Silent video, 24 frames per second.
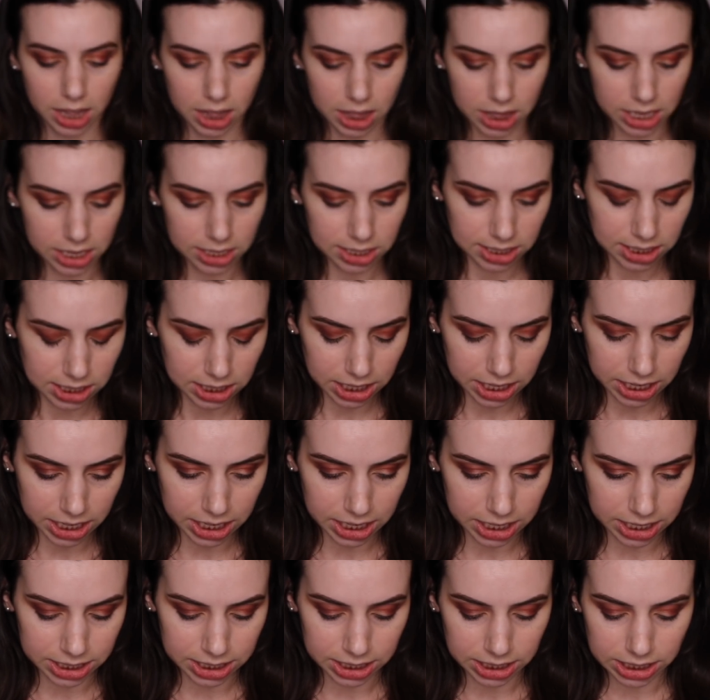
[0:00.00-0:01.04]
This
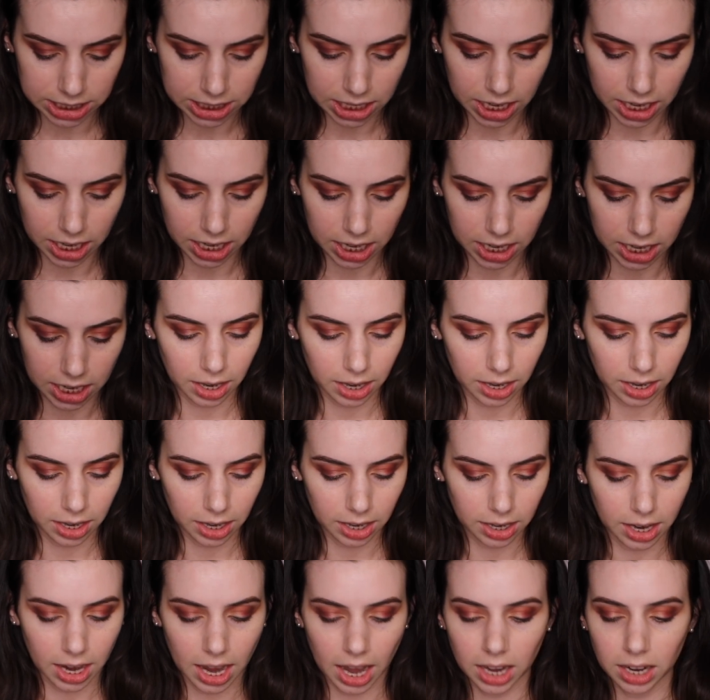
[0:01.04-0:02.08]
is
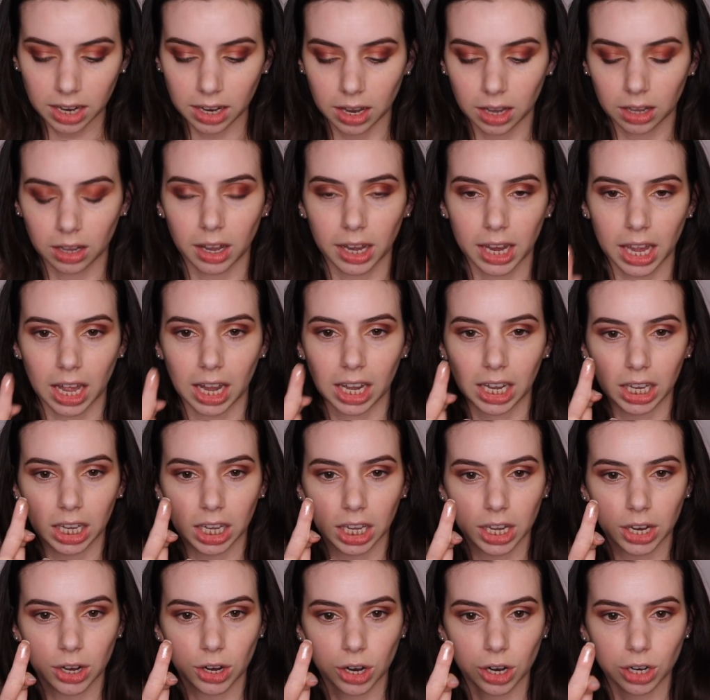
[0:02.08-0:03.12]
kind of like a
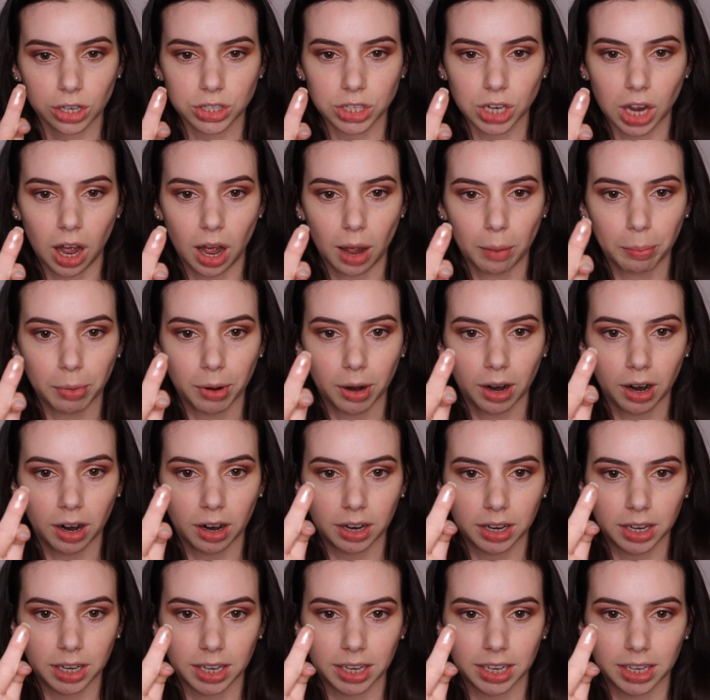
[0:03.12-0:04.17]
glitter
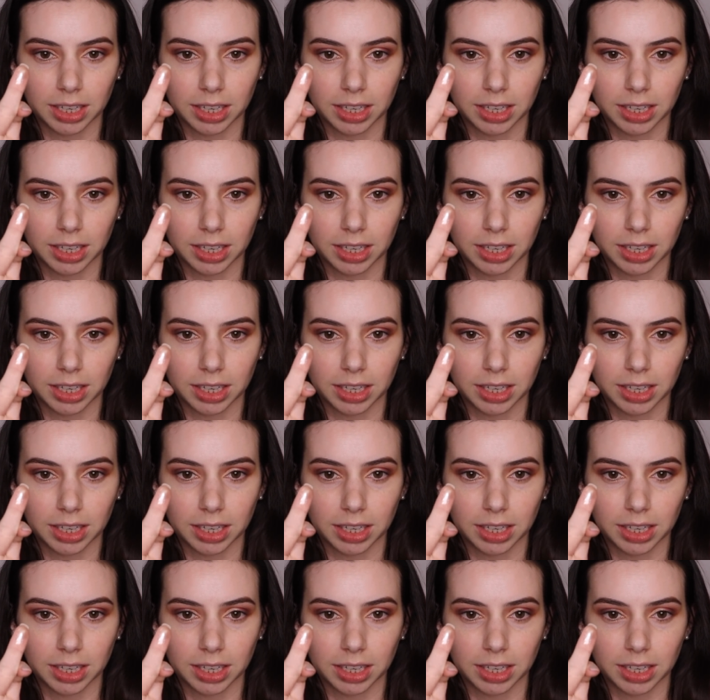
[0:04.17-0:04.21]
topper.